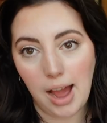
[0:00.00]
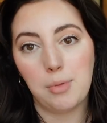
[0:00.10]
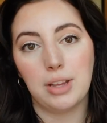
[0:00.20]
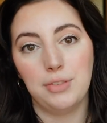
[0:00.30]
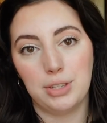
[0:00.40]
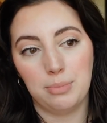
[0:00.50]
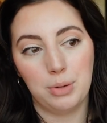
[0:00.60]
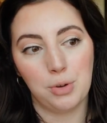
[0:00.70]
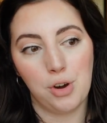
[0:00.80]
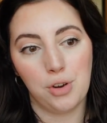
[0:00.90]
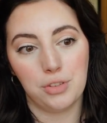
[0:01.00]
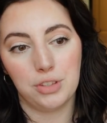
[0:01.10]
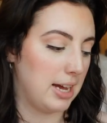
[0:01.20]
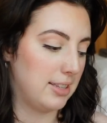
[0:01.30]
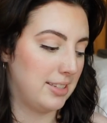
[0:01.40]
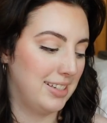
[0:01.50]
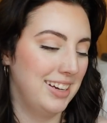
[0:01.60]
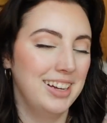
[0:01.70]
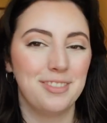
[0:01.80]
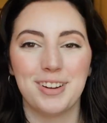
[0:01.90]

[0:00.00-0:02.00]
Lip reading: I will give you some B-roll cats, of